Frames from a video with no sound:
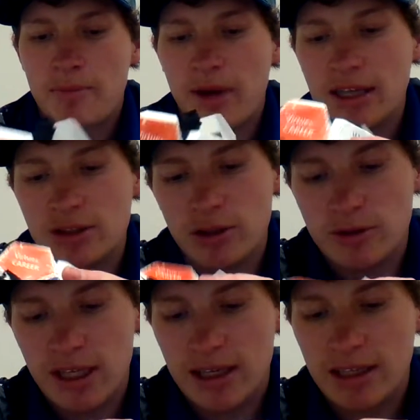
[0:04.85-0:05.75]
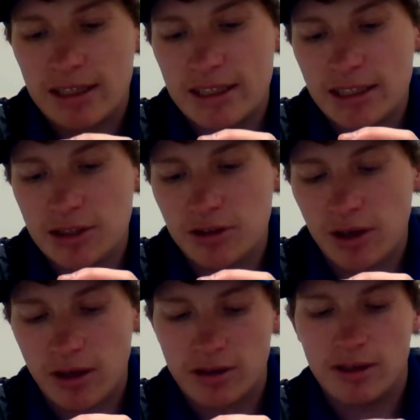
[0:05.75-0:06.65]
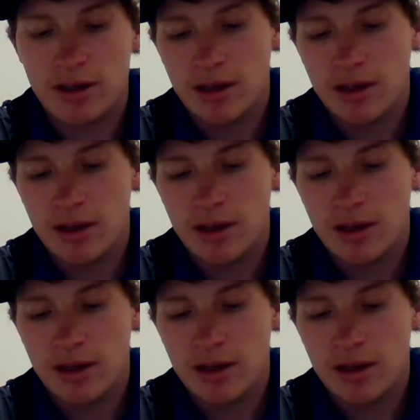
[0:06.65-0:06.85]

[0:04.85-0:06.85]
my dodecahedron.